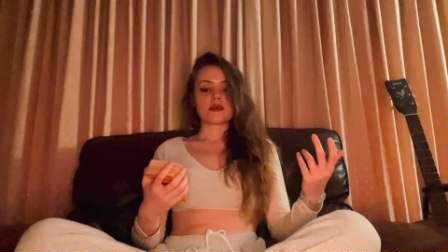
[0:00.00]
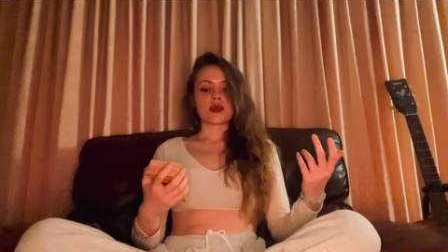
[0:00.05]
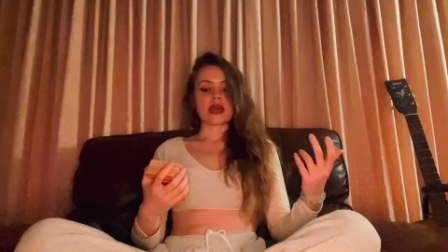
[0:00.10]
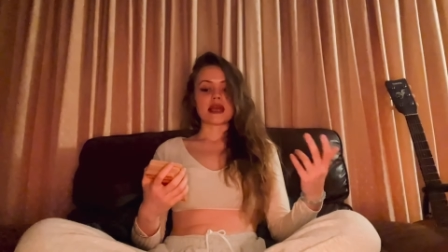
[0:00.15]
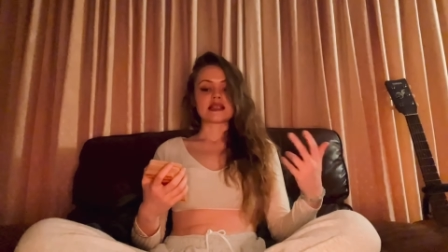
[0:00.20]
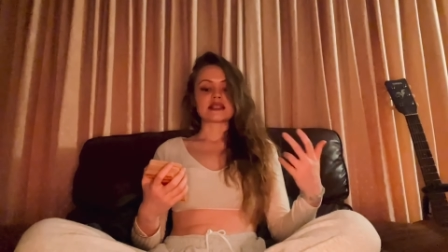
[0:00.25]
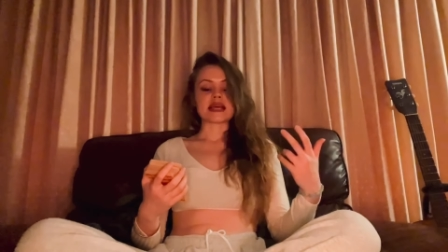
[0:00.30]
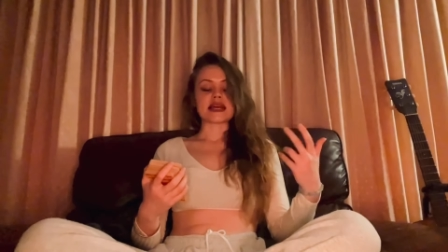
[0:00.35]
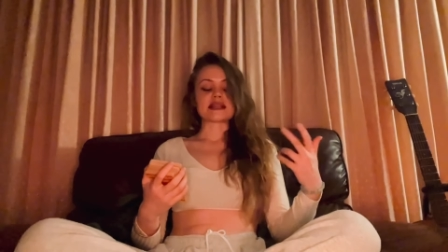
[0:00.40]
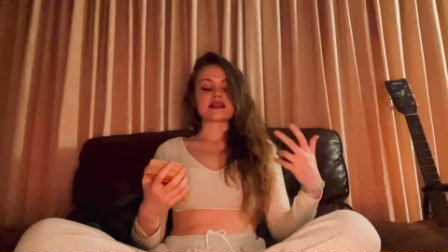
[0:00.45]

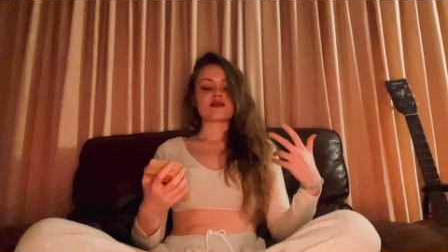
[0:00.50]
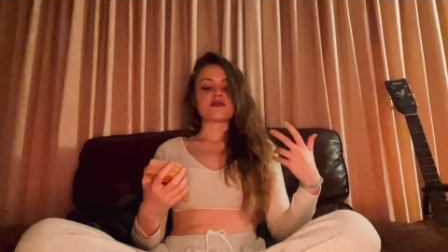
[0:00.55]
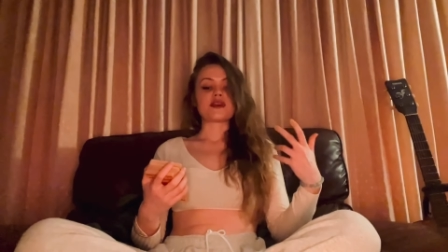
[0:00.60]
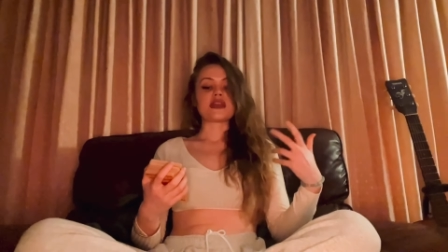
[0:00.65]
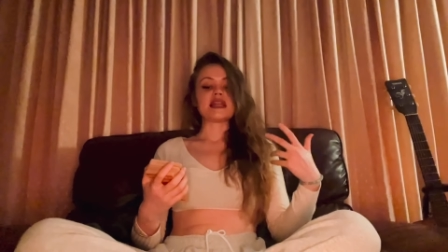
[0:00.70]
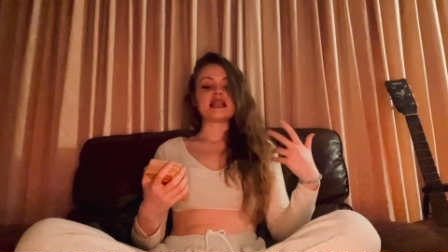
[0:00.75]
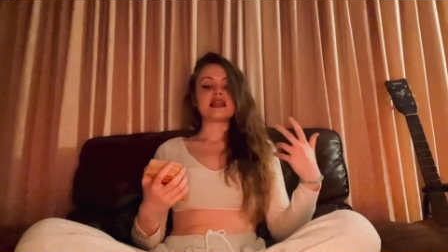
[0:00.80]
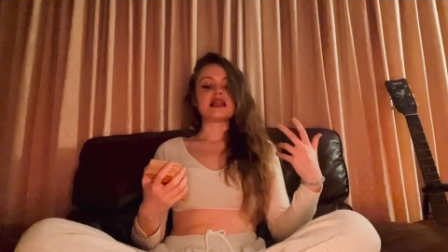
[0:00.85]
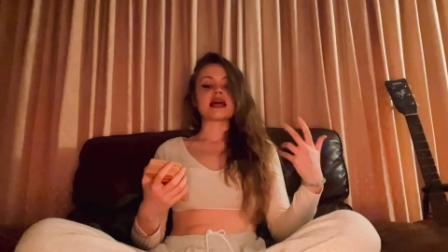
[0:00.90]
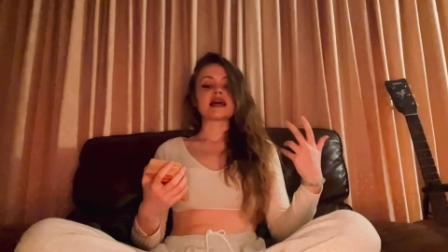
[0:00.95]
it's like
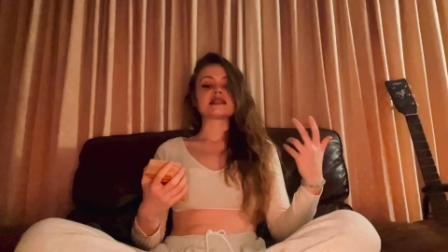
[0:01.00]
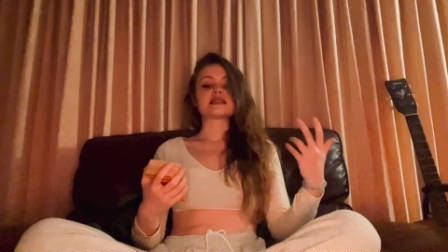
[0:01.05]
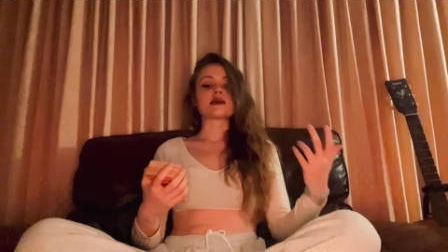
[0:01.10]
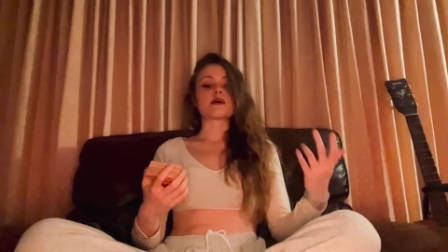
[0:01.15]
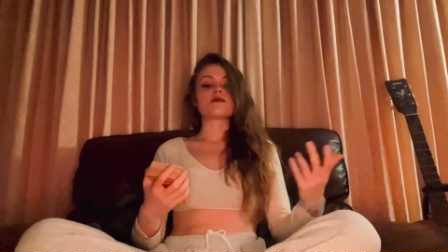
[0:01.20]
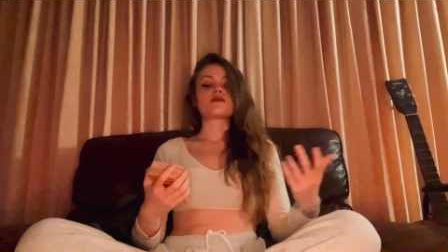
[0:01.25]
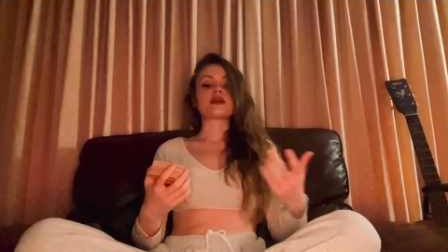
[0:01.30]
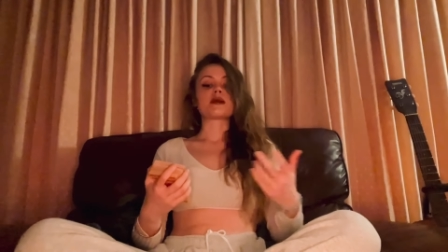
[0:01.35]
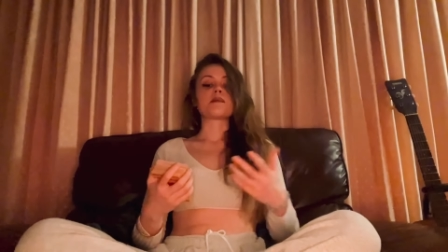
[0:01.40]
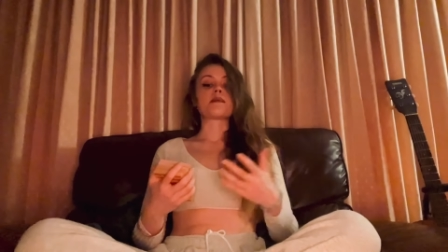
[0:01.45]
feeling like
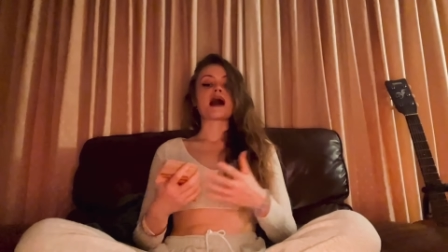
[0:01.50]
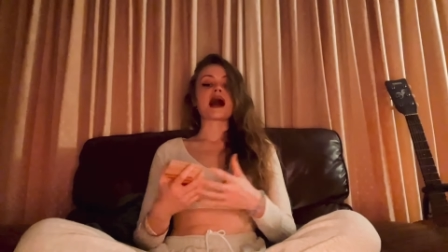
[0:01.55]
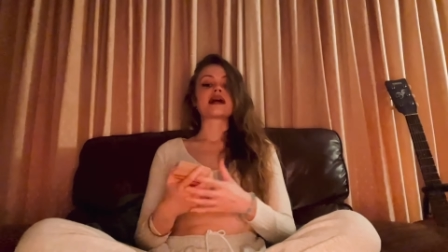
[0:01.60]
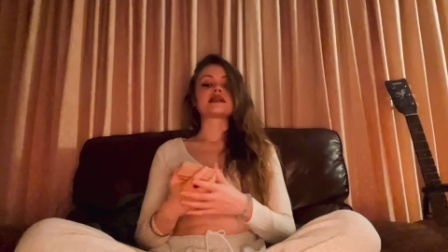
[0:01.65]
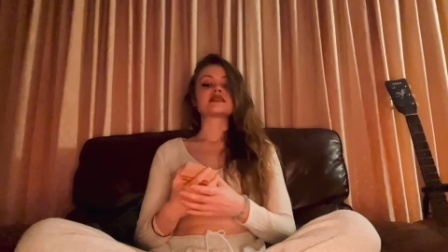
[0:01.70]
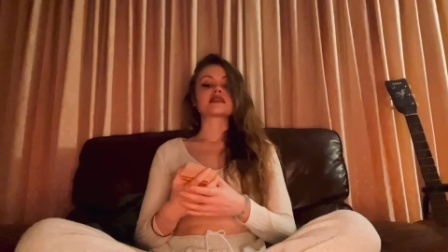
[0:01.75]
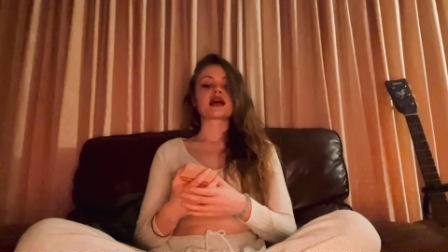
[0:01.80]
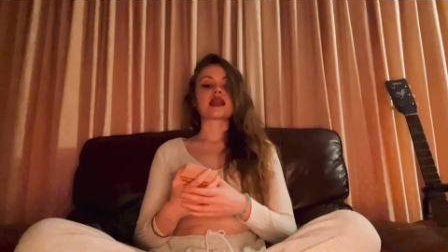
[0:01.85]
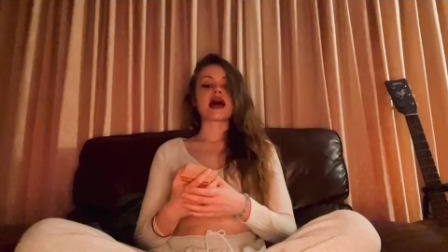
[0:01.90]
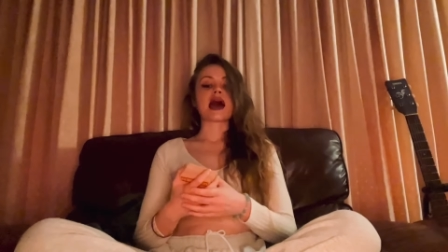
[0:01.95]
something
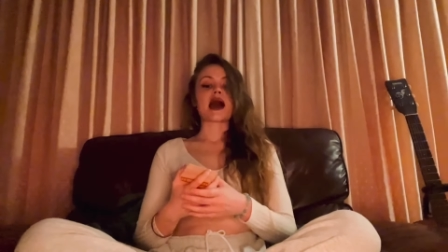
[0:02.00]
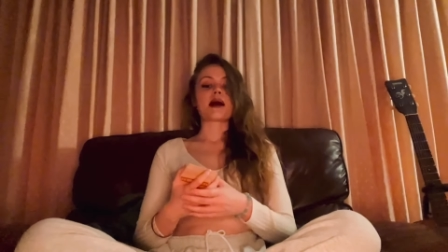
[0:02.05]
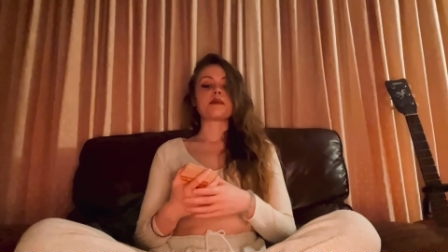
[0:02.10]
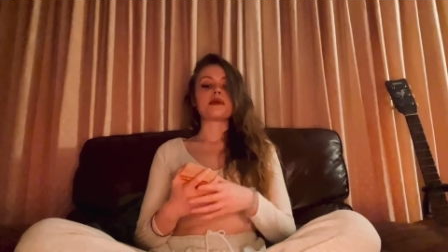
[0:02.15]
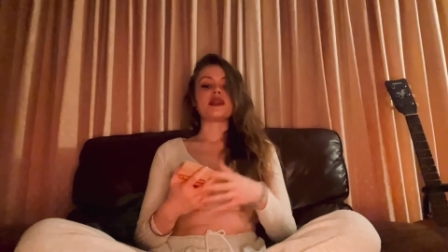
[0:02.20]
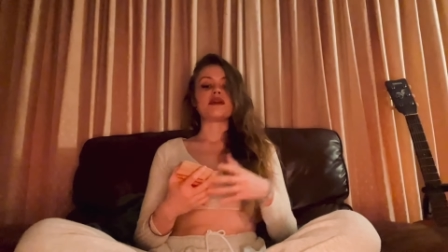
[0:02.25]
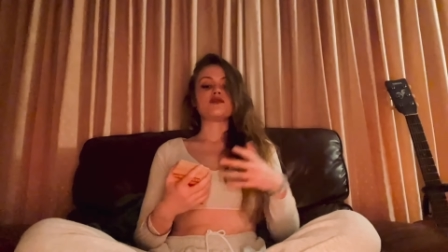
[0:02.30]
bad's going to happen